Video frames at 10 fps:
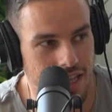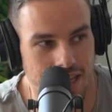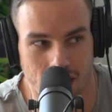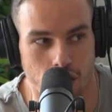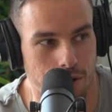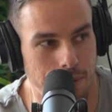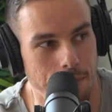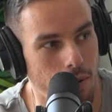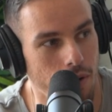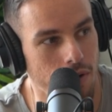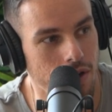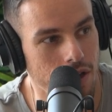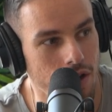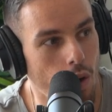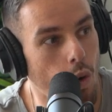than other people,
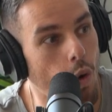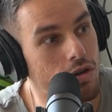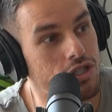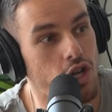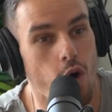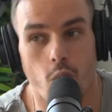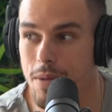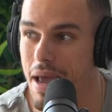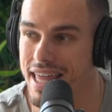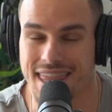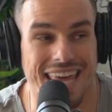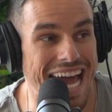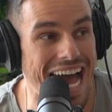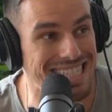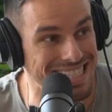or so we may think
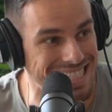as a oh,